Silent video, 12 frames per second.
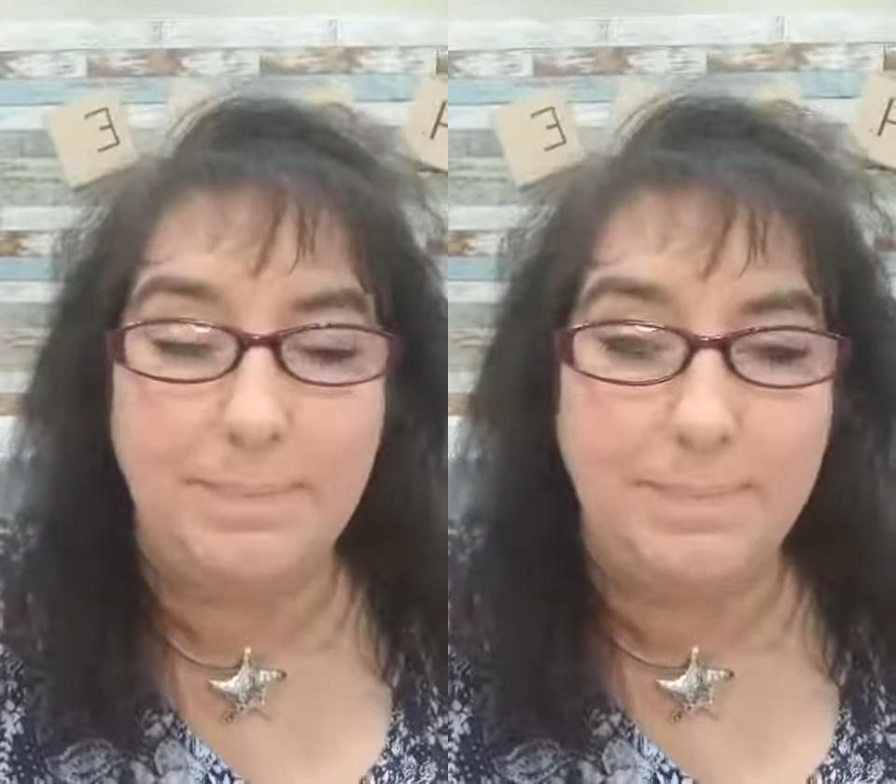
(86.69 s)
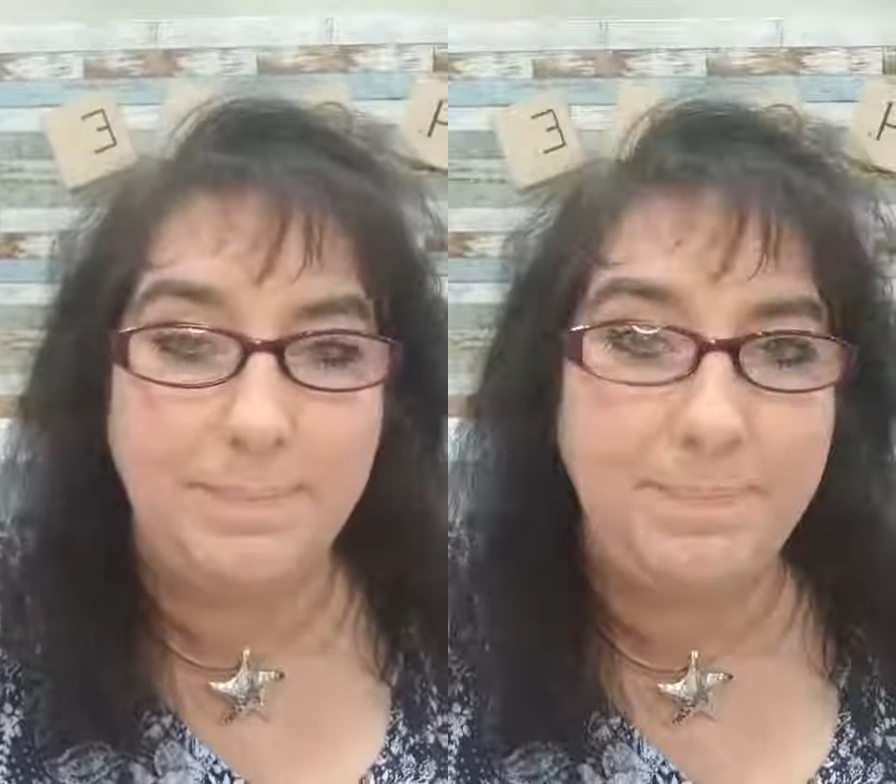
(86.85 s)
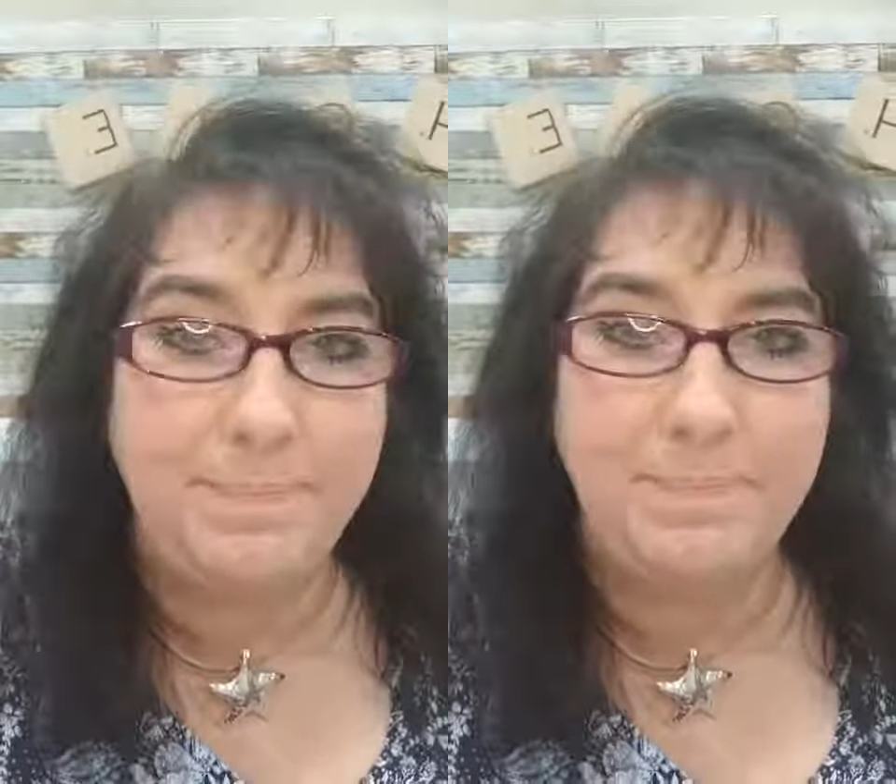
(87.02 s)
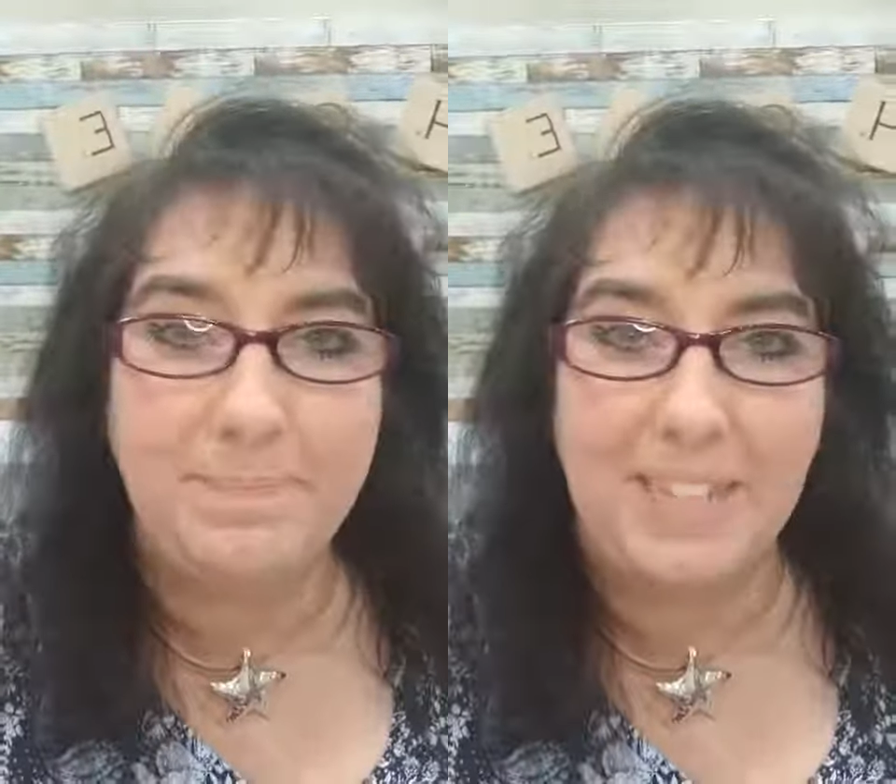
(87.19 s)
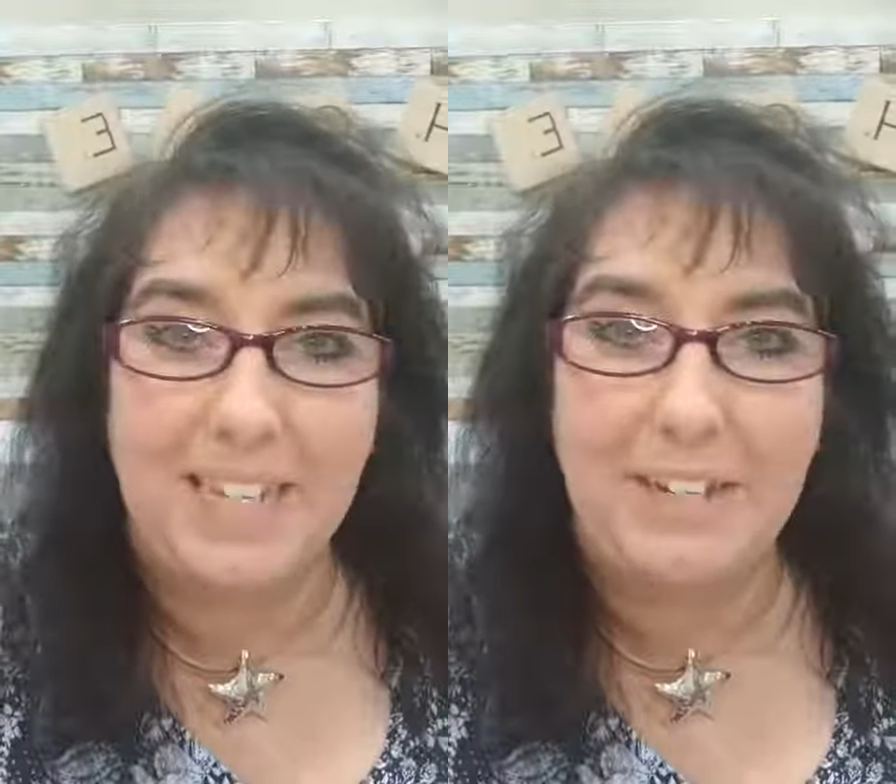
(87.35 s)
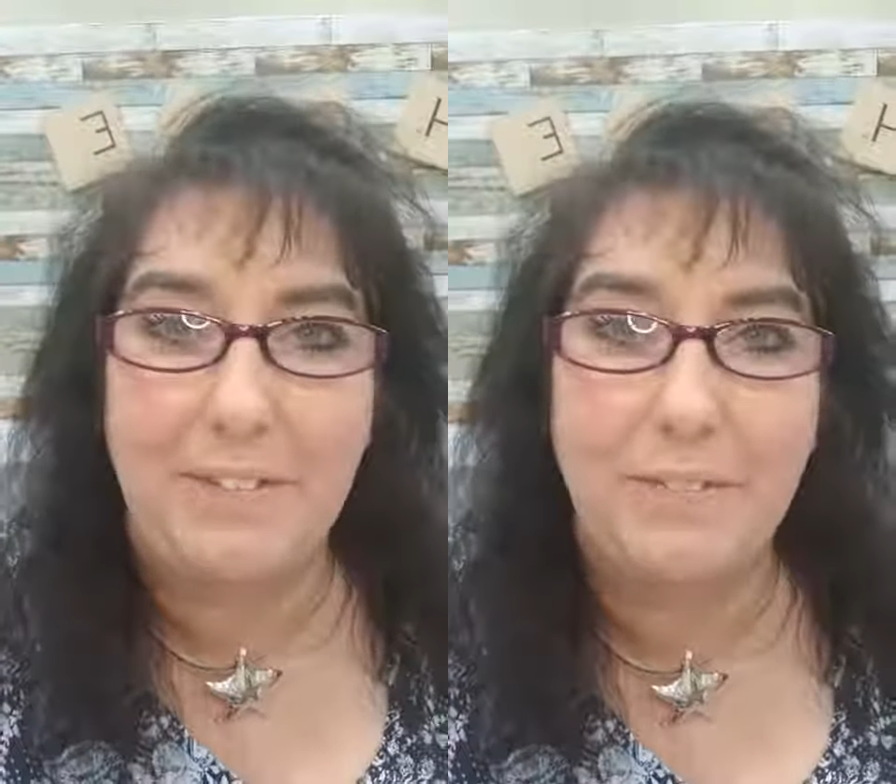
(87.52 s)

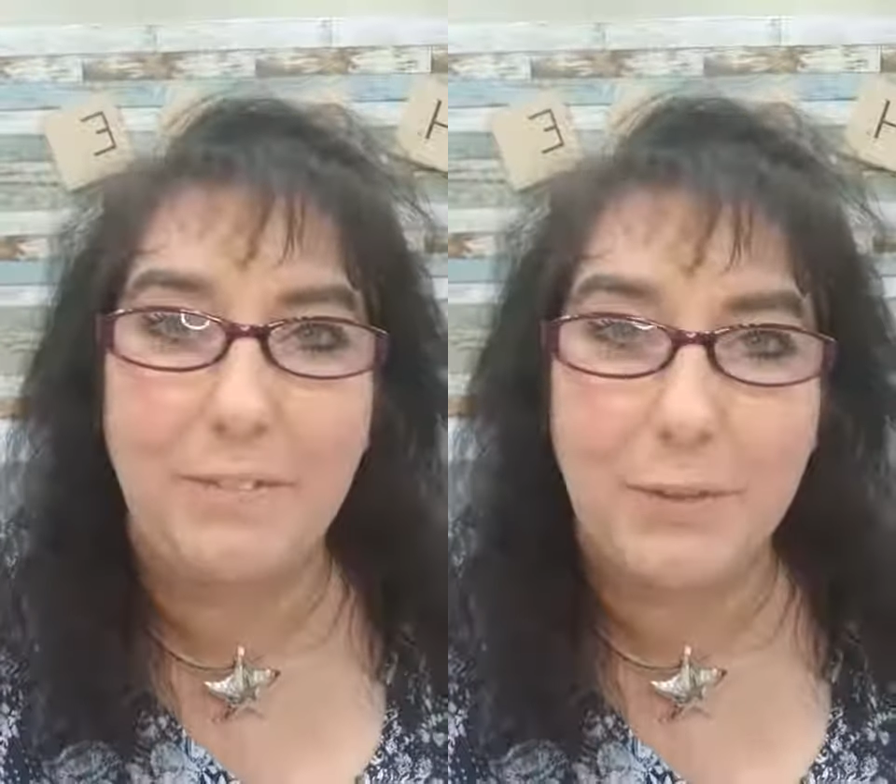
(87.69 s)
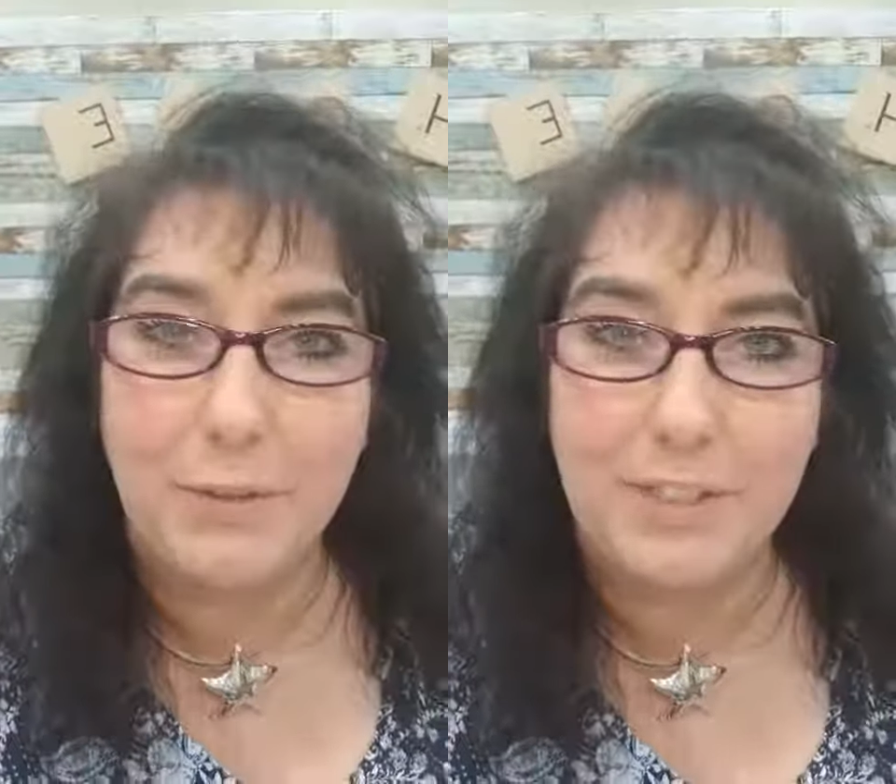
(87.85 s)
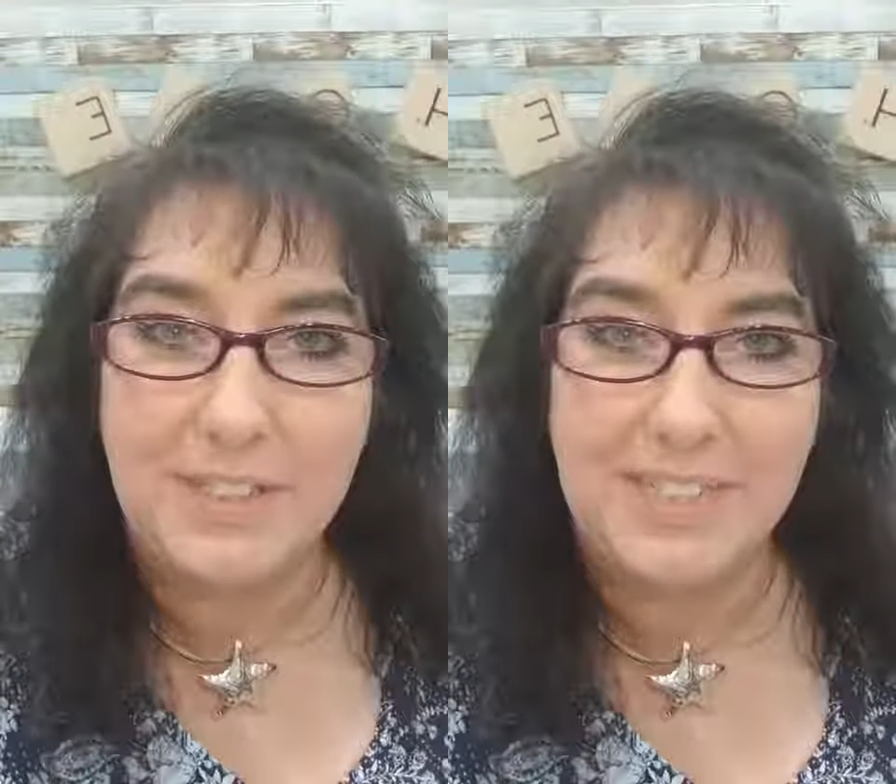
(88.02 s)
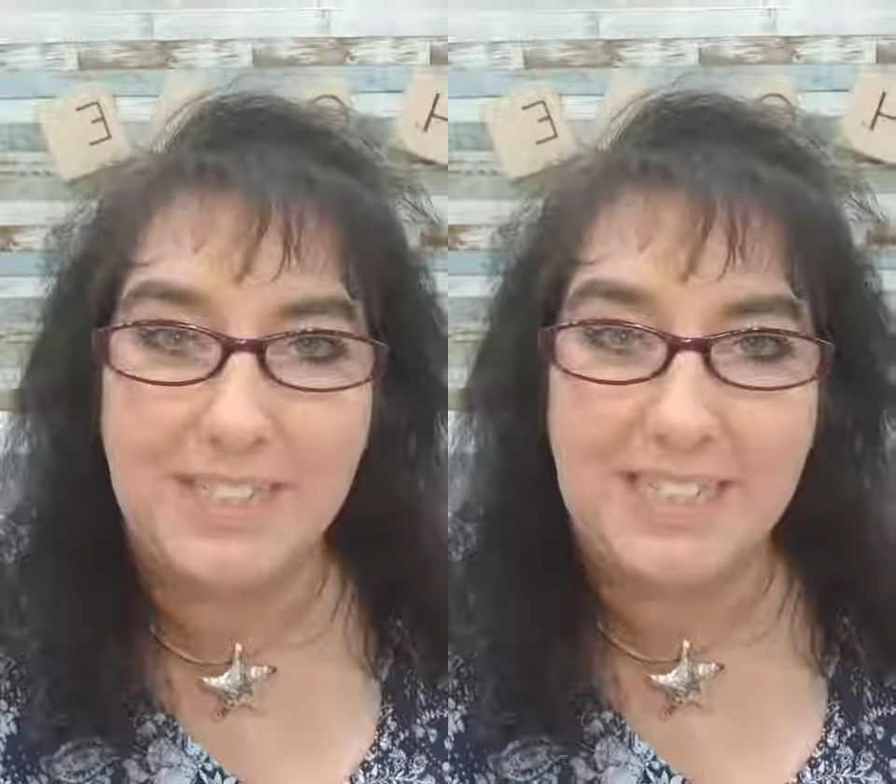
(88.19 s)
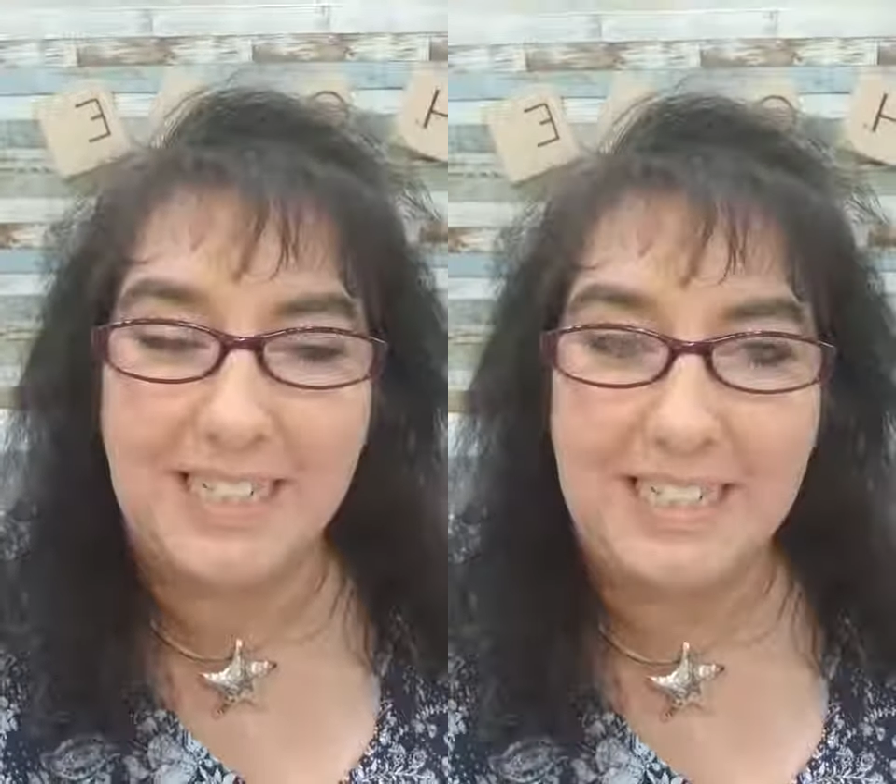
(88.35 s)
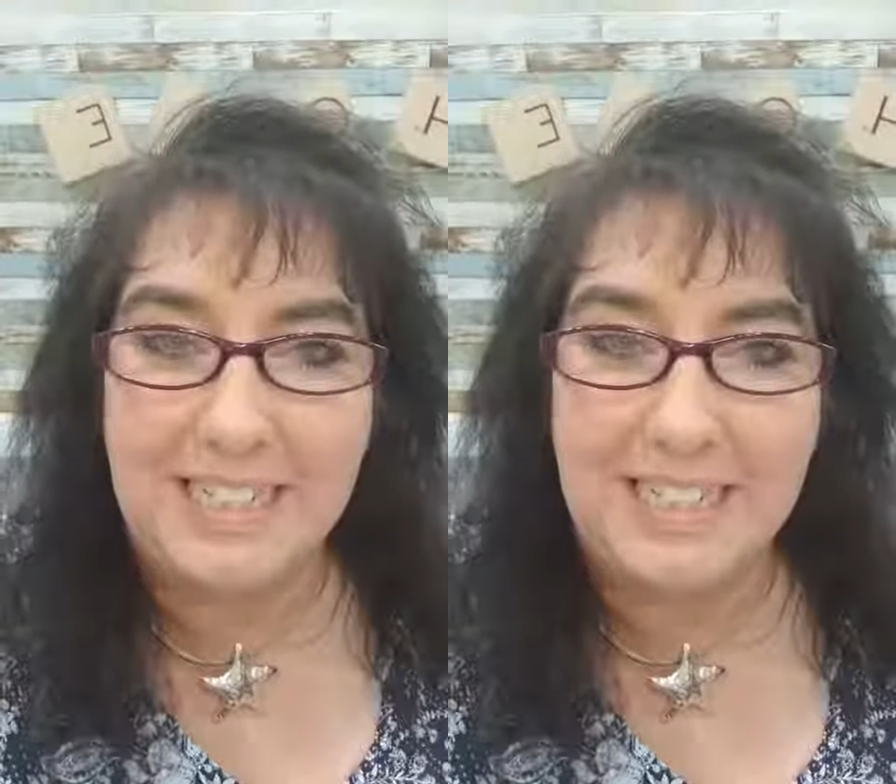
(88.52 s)
it influences